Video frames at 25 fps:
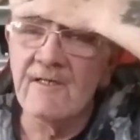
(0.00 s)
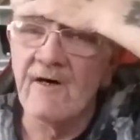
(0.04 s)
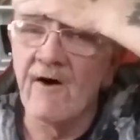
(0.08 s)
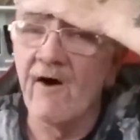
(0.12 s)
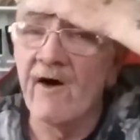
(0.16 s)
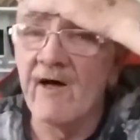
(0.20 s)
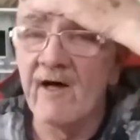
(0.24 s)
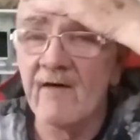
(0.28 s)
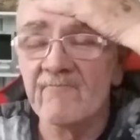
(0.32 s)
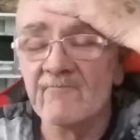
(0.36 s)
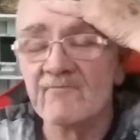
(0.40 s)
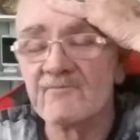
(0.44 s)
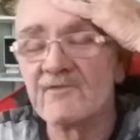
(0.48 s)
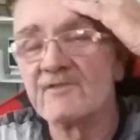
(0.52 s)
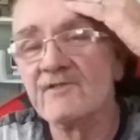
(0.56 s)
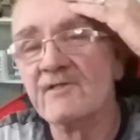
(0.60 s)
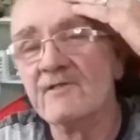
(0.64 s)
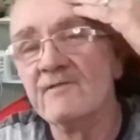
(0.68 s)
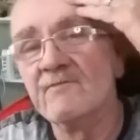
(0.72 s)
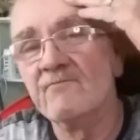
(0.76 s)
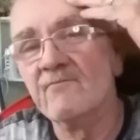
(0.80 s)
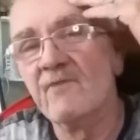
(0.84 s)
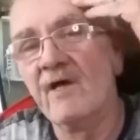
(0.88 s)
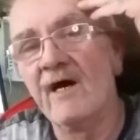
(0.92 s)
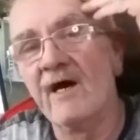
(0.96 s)
I haven't
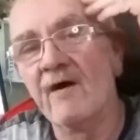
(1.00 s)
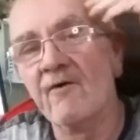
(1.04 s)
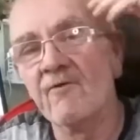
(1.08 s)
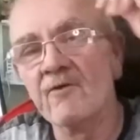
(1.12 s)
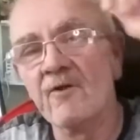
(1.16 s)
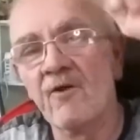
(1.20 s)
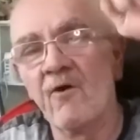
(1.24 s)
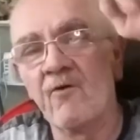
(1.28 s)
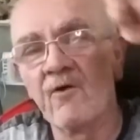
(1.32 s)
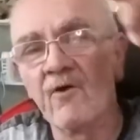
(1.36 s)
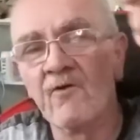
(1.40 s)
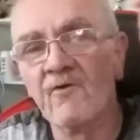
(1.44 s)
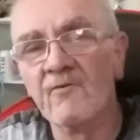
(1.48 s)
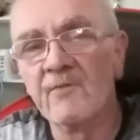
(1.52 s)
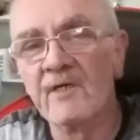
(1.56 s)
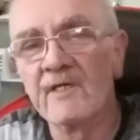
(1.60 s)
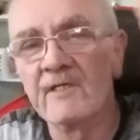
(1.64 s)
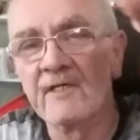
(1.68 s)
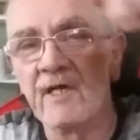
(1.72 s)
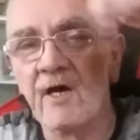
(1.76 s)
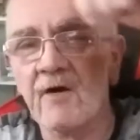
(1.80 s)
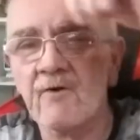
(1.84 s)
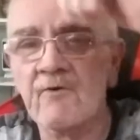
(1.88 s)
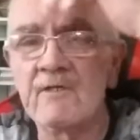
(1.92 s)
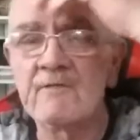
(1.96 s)
seen how long I've been
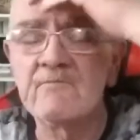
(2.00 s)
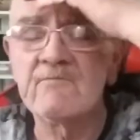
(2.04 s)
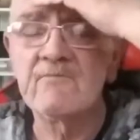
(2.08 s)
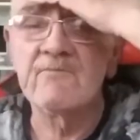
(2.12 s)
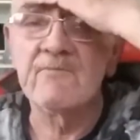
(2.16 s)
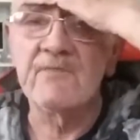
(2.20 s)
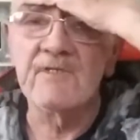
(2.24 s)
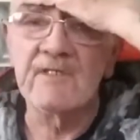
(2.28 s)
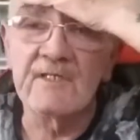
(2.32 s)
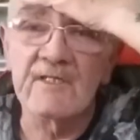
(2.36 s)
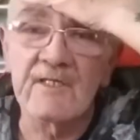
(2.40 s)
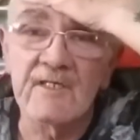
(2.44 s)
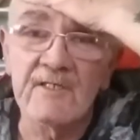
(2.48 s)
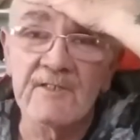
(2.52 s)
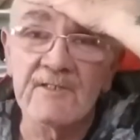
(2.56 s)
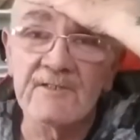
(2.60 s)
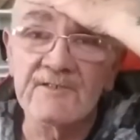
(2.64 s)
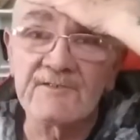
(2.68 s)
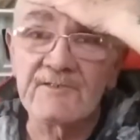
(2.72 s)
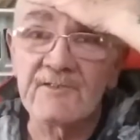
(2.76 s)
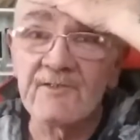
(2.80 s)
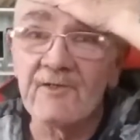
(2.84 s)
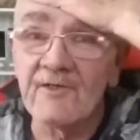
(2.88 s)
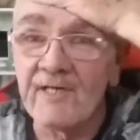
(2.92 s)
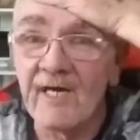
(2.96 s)
going
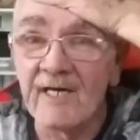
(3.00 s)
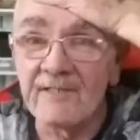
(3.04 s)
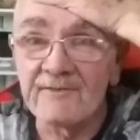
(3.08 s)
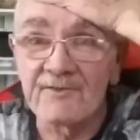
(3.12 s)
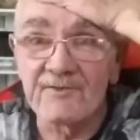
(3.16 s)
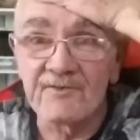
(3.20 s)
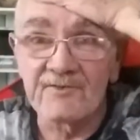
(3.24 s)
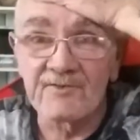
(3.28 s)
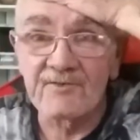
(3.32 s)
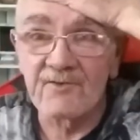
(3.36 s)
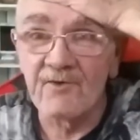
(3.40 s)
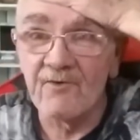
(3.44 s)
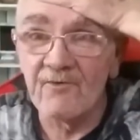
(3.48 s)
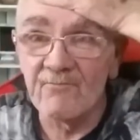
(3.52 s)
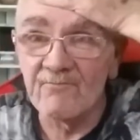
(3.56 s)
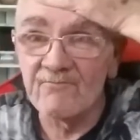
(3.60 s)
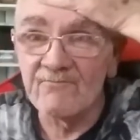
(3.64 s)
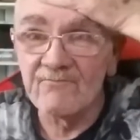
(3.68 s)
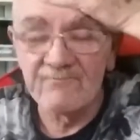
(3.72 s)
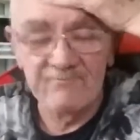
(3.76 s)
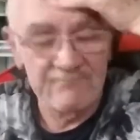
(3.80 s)
because I had to stop